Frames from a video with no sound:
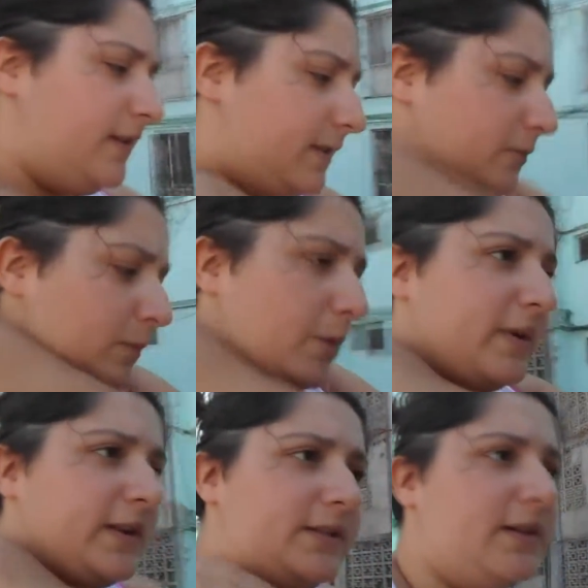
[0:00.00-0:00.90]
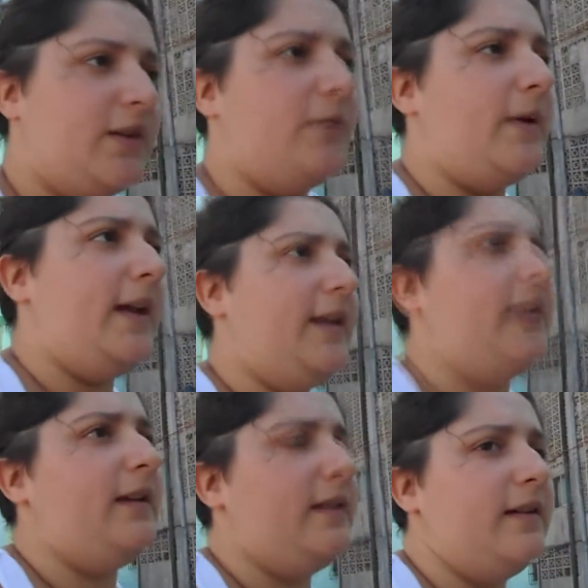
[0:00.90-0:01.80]
The moment it started
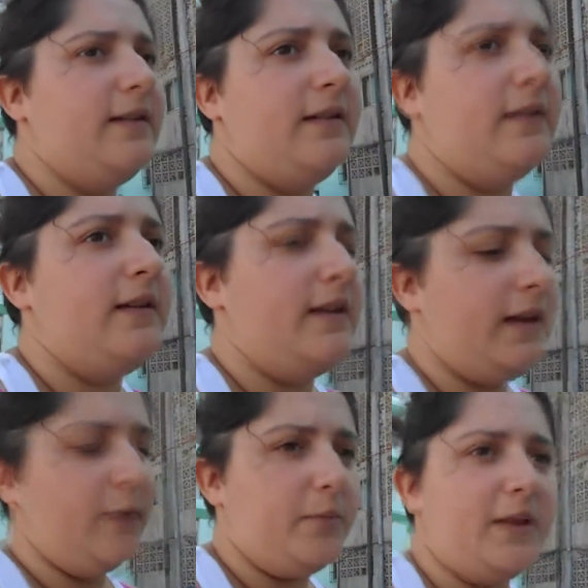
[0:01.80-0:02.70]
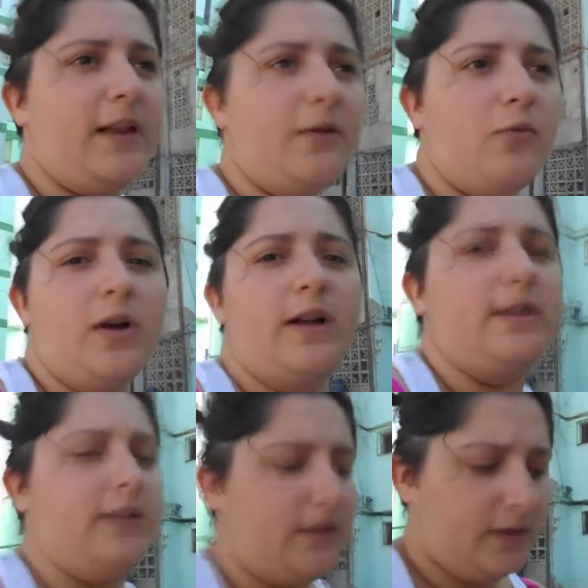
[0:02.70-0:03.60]
raining, it would be like
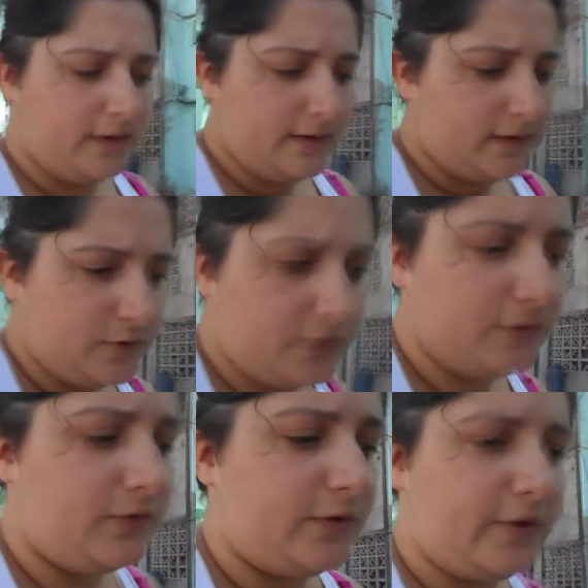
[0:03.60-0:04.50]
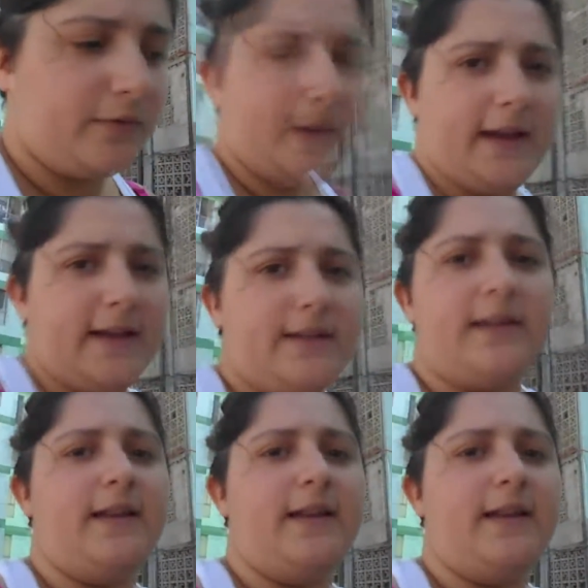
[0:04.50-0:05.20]
1-2 good rains,